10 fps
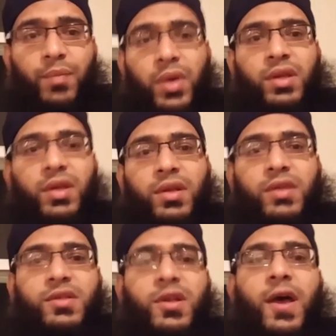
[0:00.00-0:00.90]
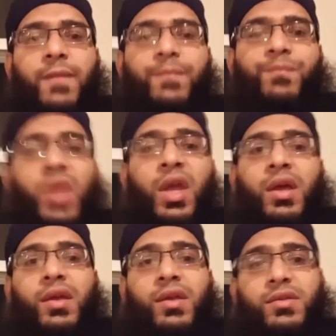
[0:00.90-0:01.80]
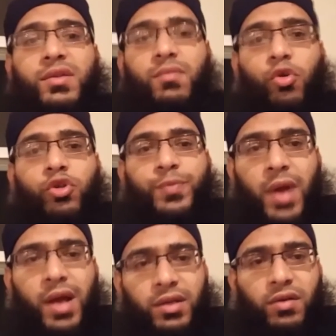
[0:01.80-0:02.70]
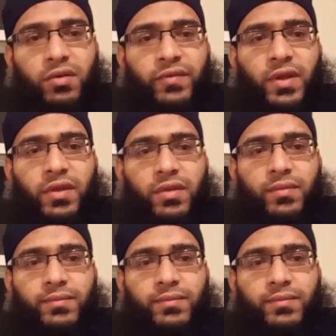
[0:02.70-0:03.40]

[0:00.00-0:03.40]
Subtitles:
in my opinion, Islam is the most practical